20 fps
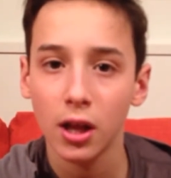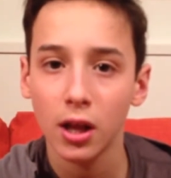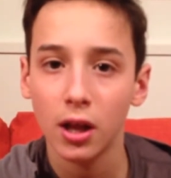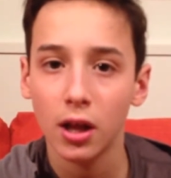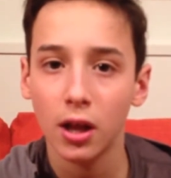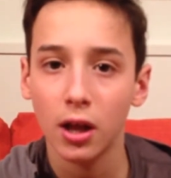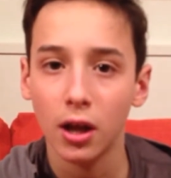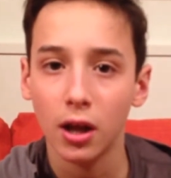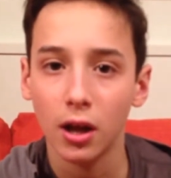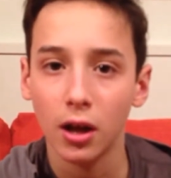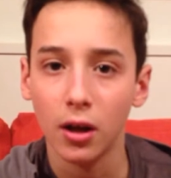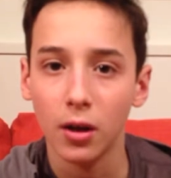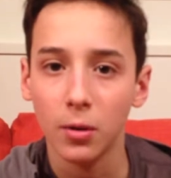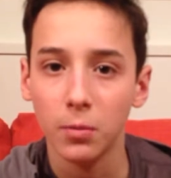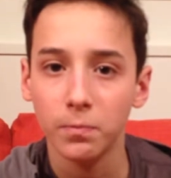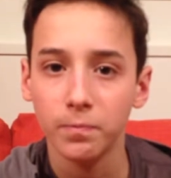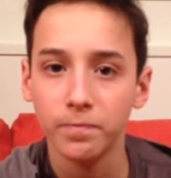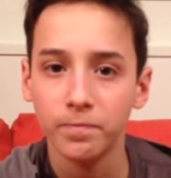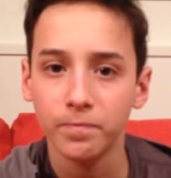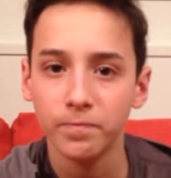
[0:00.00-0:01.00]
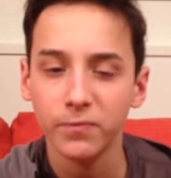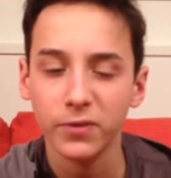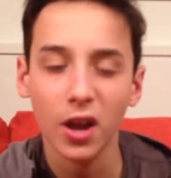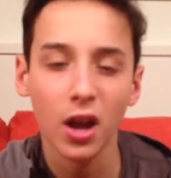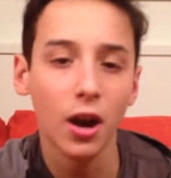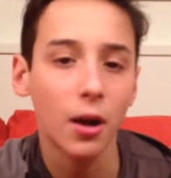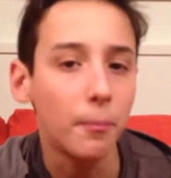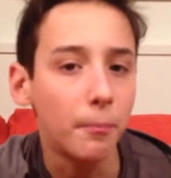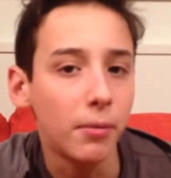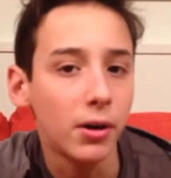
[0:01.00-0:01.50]
not
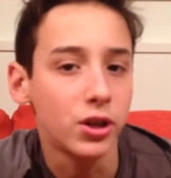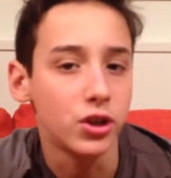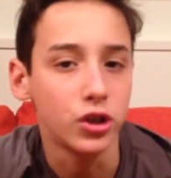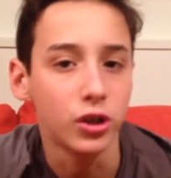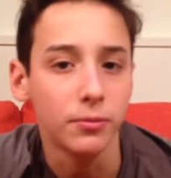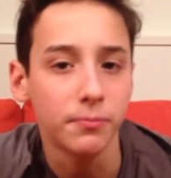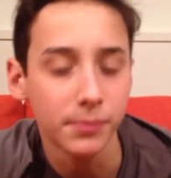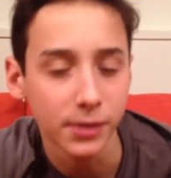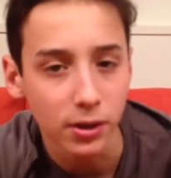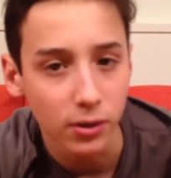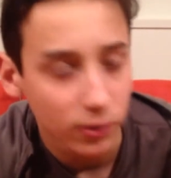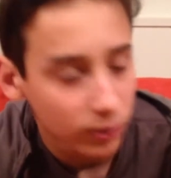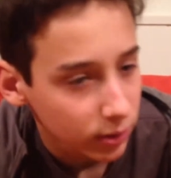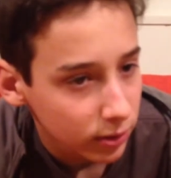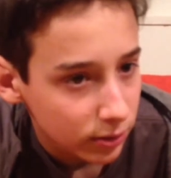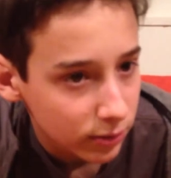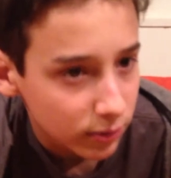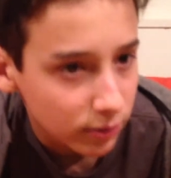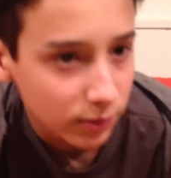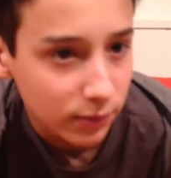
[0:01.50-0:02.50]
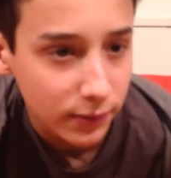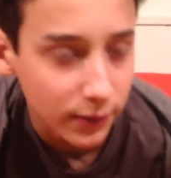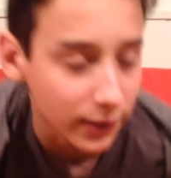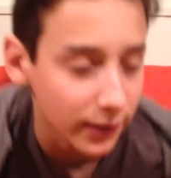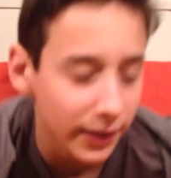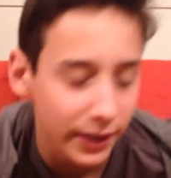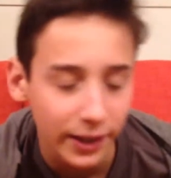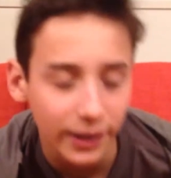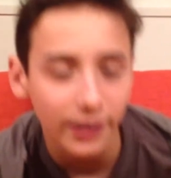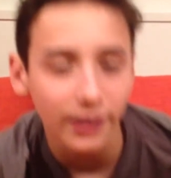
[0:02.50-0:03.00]
a budget build,
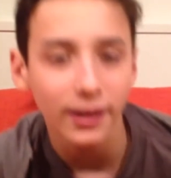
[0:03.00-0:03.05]
really,